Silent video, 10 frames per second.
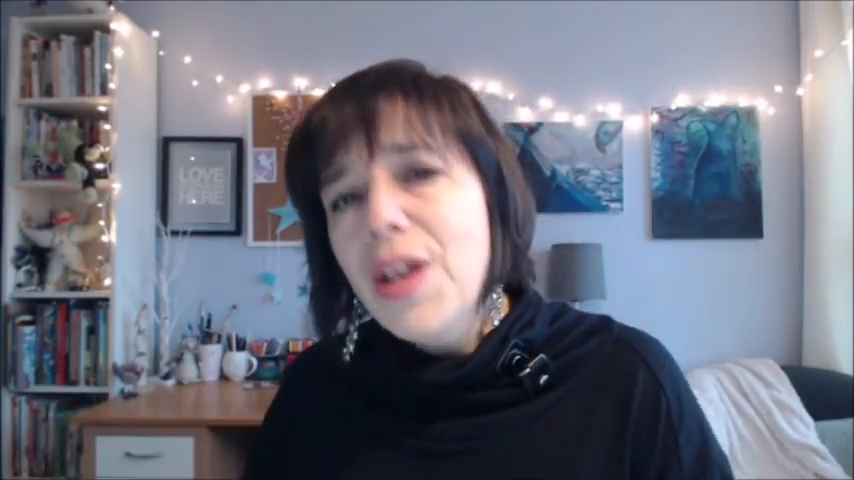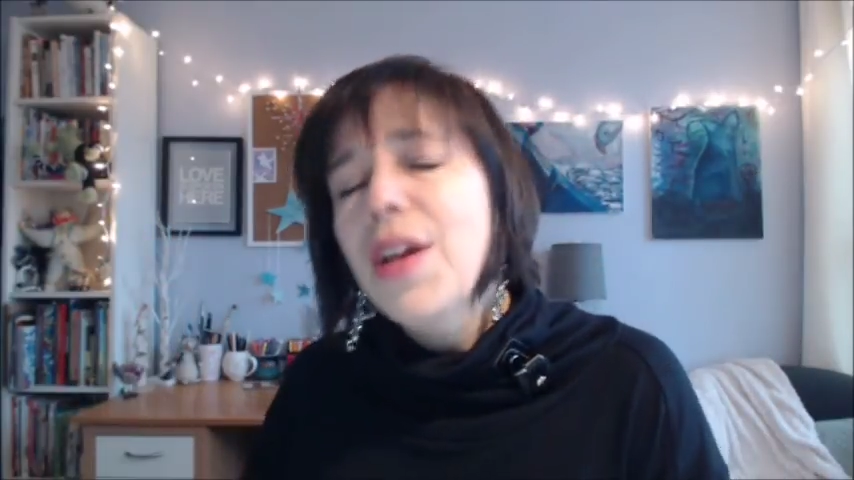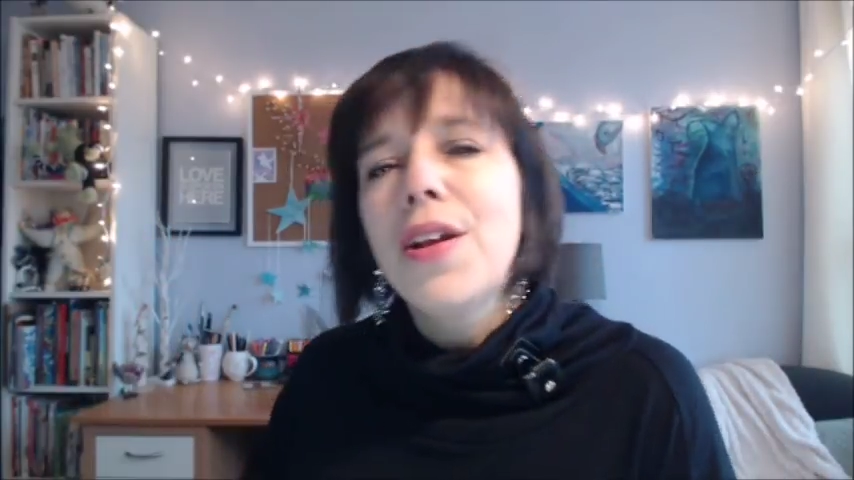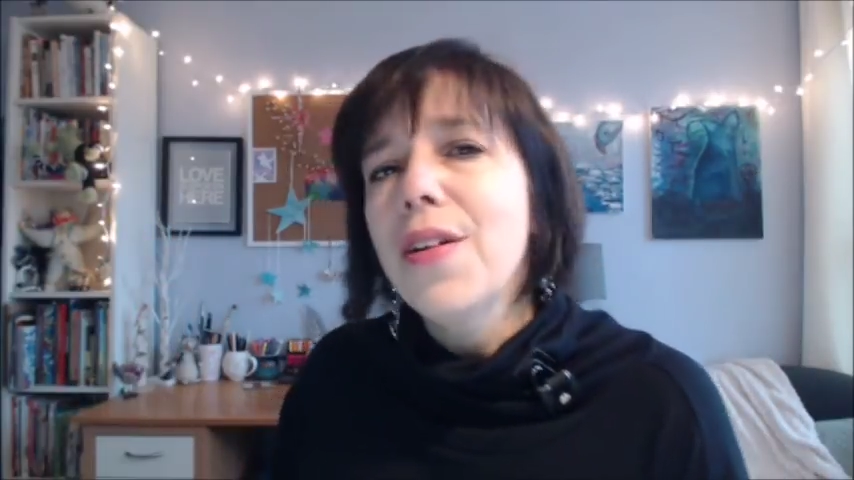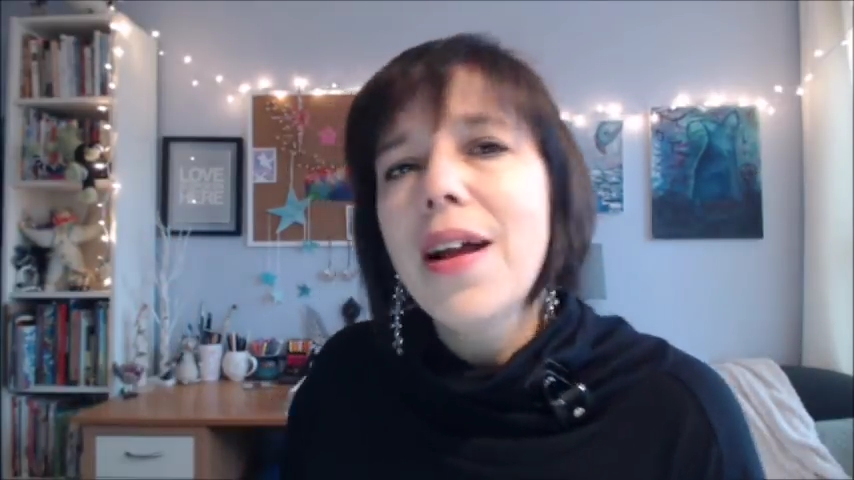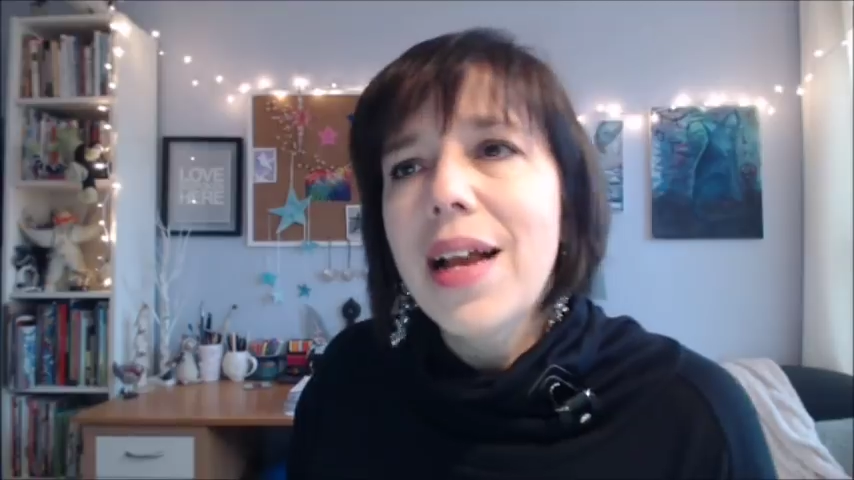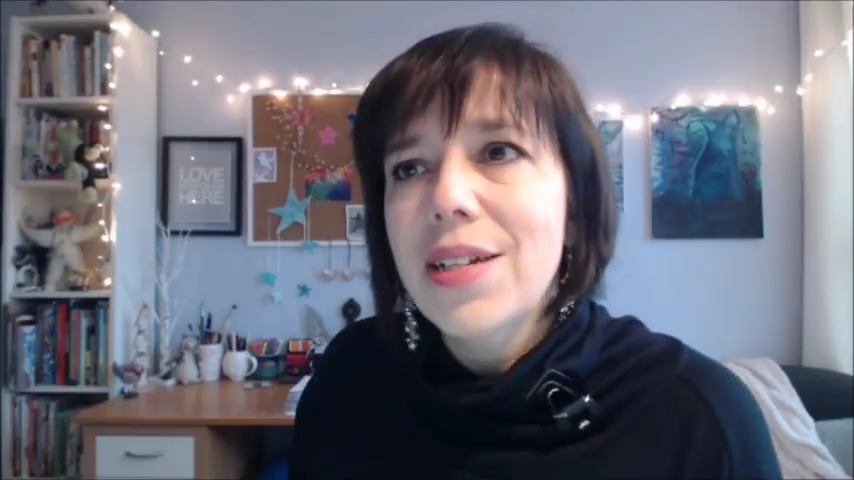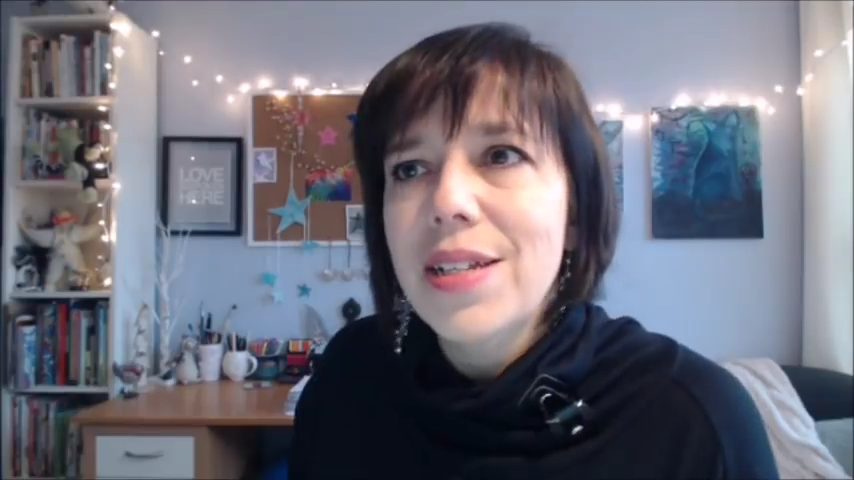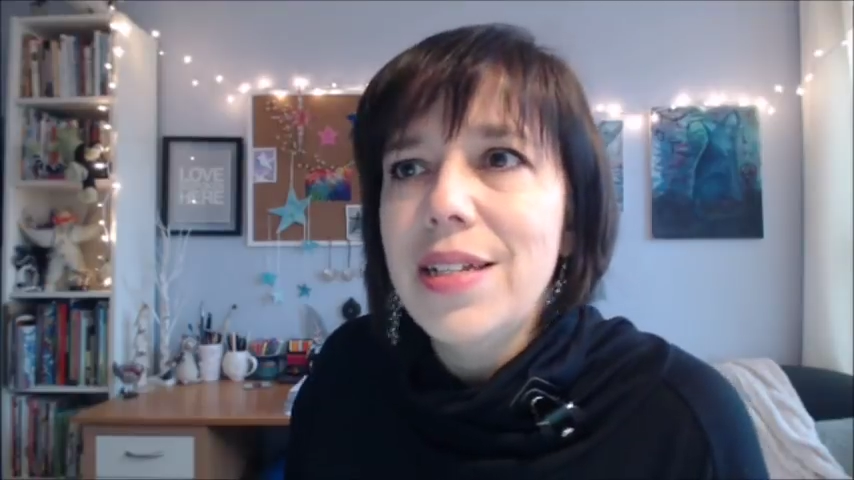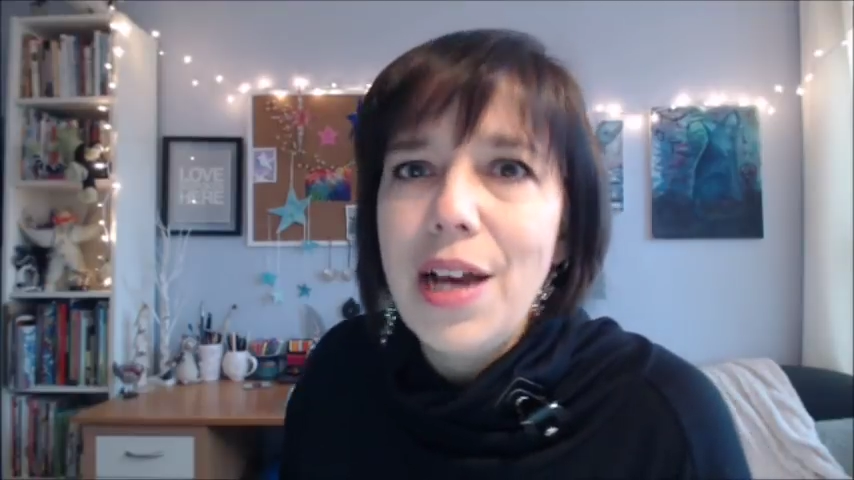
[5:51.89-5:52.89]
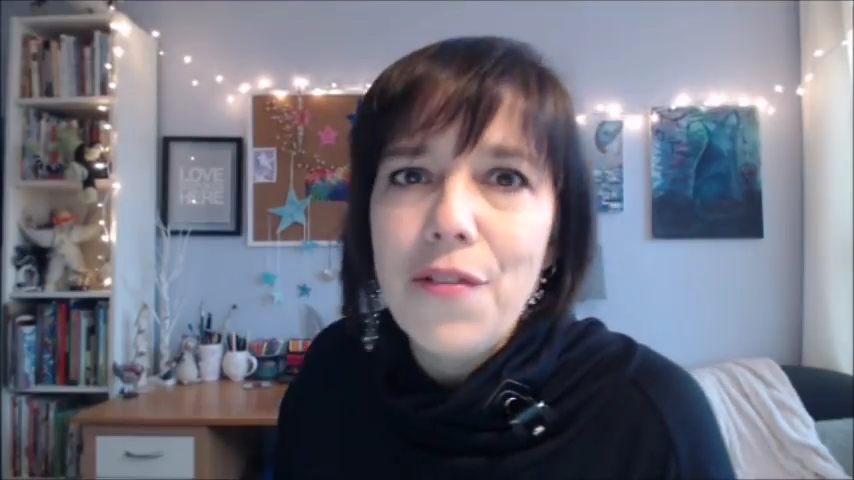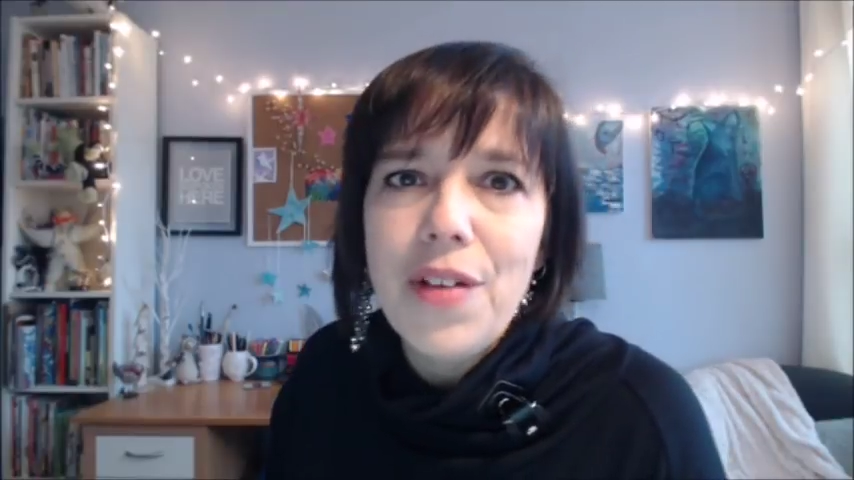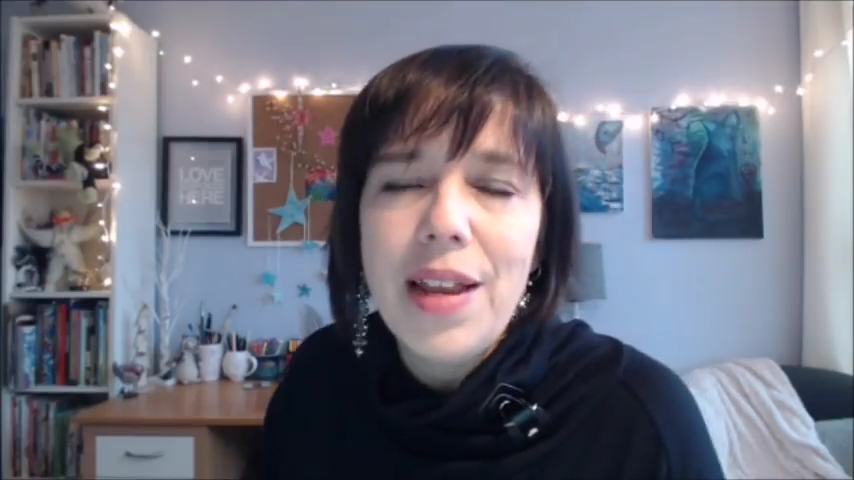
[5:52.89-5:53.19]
you're not actually toughing